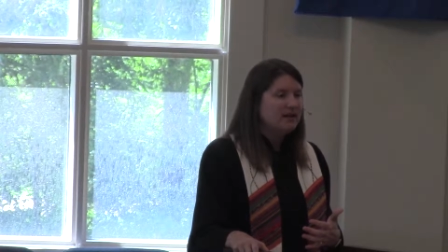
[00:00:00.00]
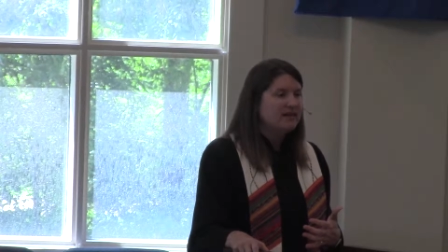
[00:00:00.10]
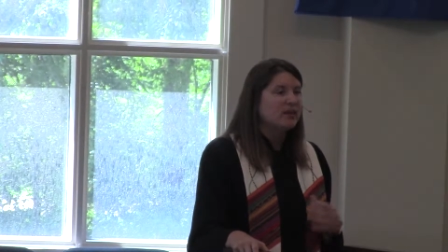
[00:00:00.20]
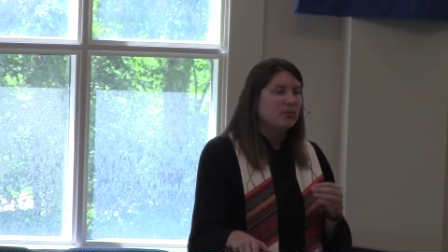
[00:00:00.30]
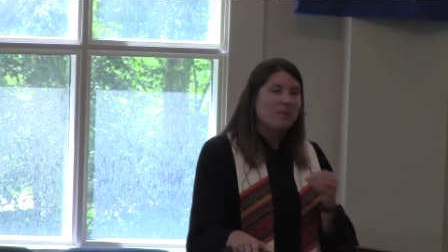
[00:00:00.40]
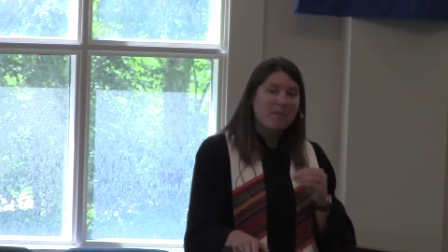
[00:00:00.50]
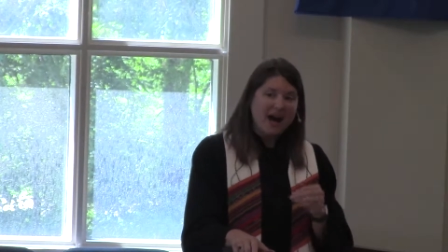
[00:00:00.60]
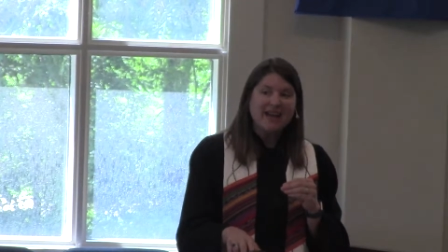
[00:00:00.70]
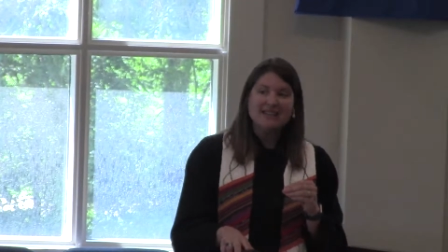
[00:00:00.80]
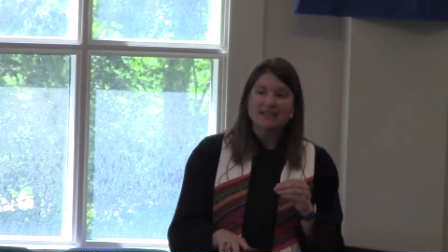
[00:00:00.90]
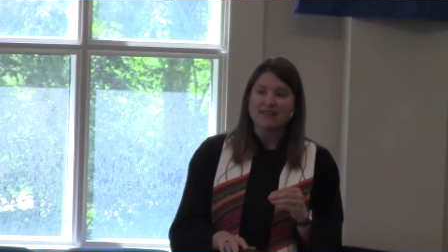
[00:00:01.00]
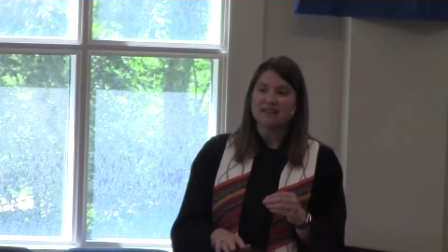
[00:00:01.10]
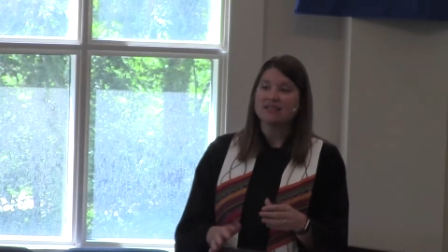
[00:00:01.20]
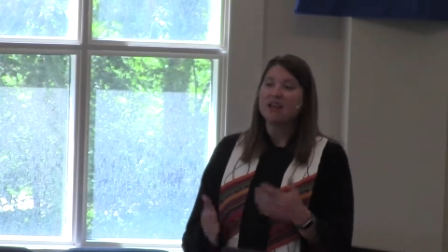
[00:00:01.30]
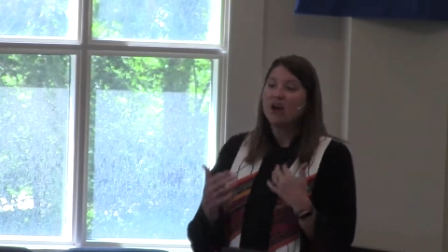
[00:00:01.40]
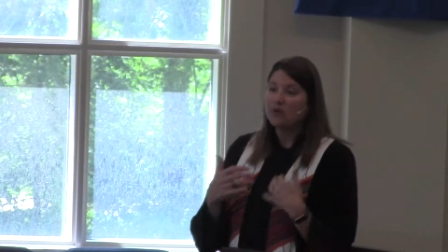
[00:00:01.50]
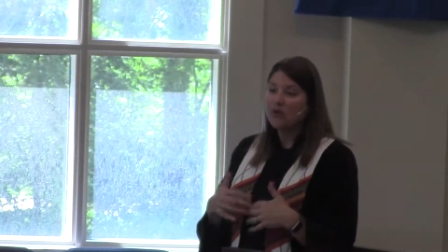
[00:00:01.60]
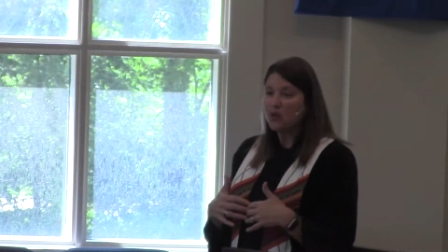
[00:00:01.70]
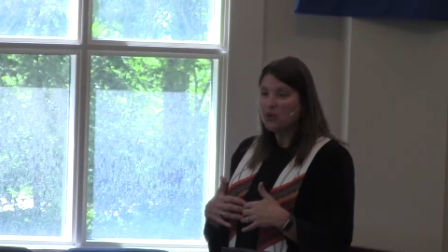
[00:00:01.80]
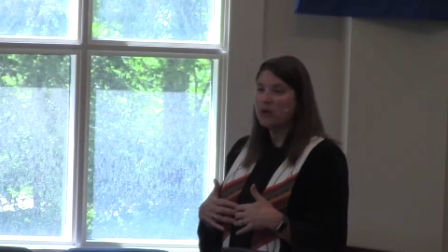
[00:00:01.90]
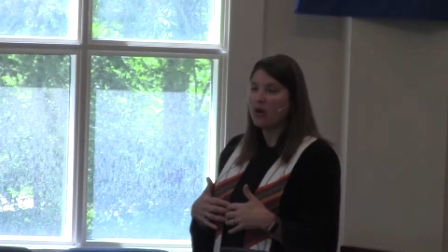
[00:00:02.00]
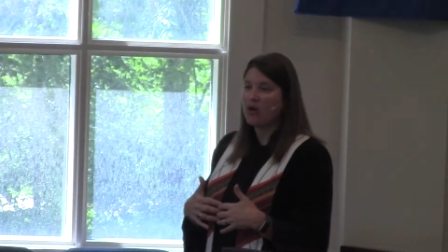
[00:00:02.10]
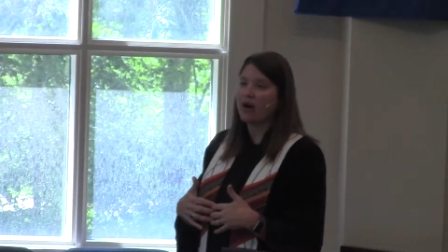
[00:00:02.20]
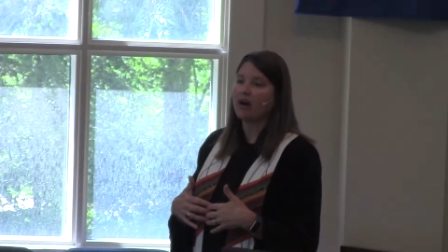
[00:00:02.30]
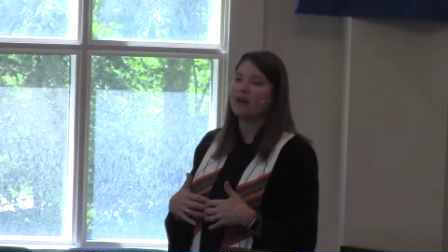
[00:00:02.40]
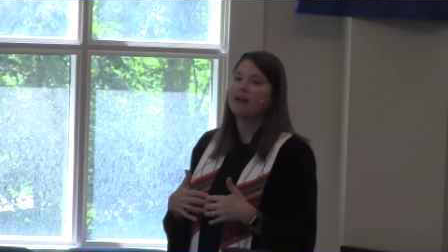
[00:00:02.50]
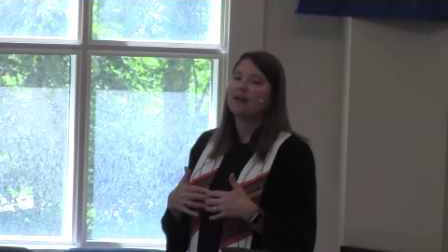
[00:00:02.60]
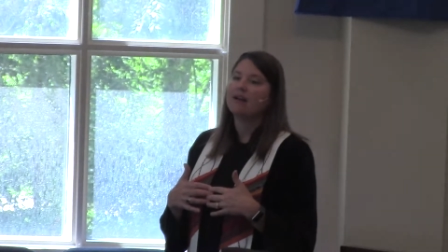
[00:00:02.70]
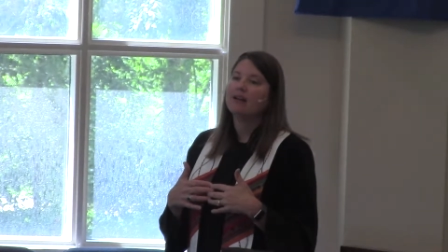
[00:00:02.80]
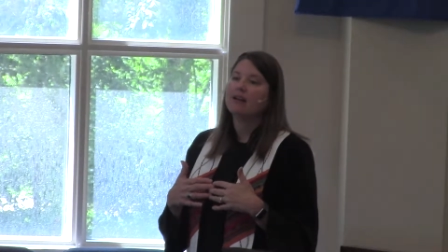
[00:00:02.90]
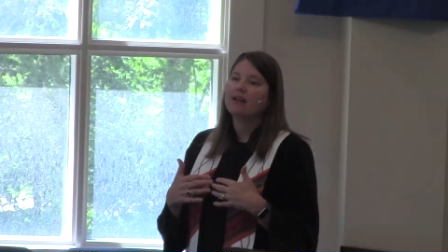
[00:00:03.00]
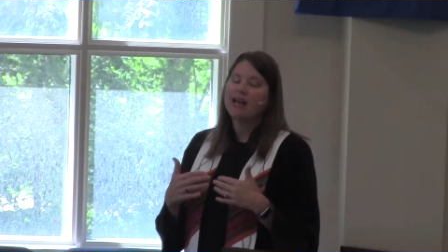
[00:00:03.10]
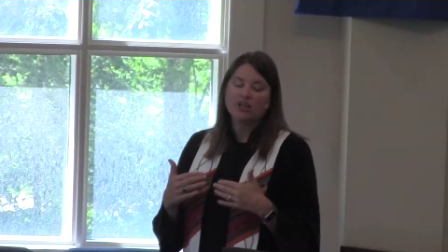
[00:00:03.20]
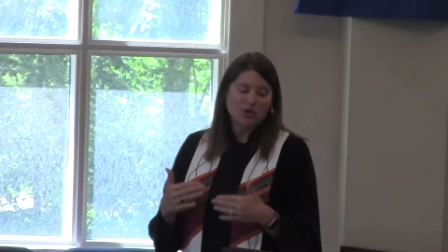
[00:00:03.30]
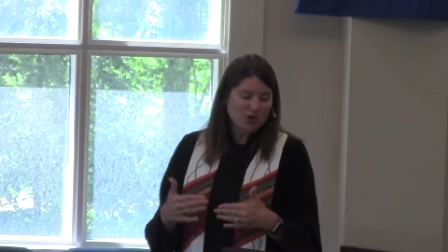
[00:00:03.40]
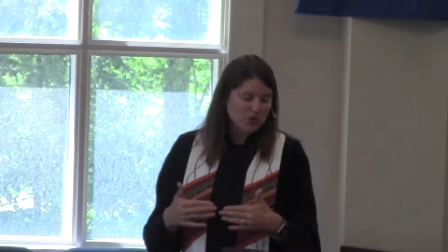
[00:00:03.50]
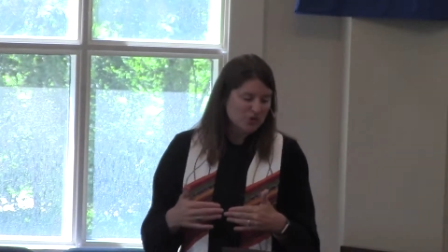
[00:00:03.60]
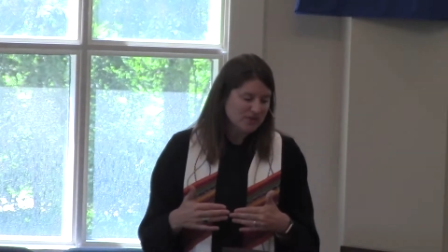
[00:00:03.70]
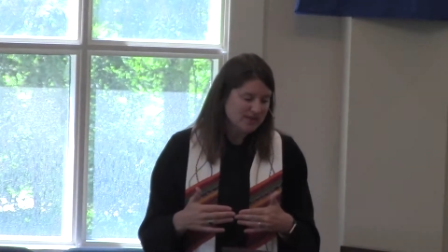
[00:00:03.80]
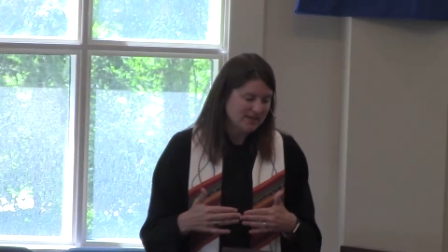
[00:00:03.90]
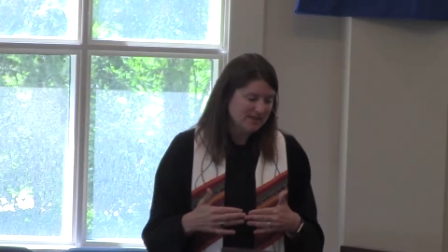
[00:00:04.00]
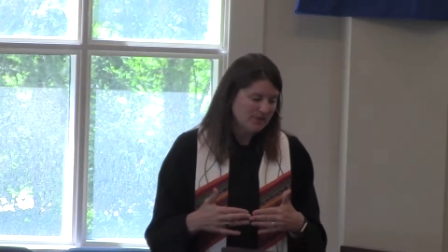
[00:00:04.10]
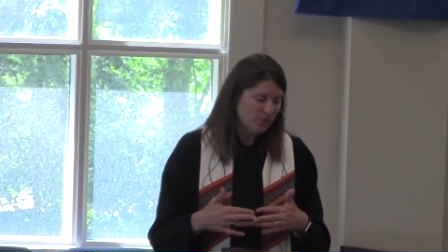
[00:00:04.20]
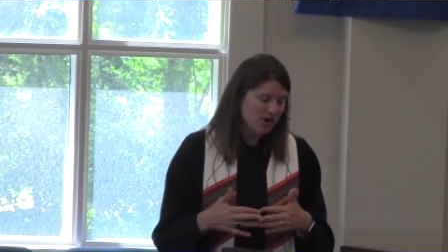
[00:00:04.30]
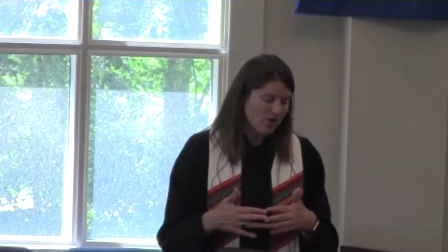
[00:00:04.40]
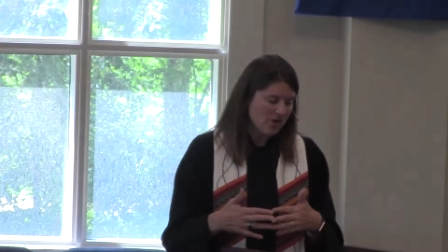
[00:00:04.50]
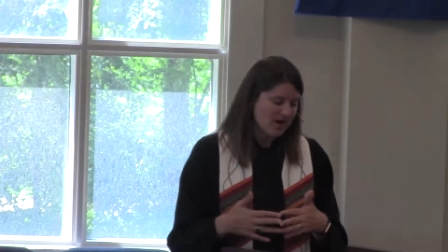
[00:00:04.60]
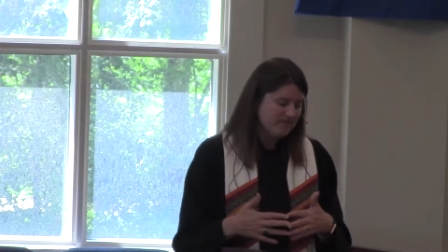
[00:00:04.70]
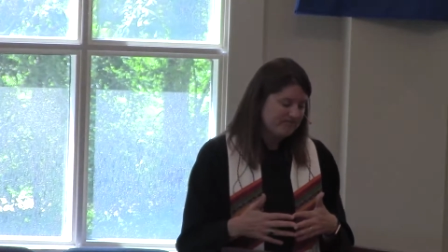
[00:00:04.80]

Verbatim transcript: that reminds us of who we are and whose we are.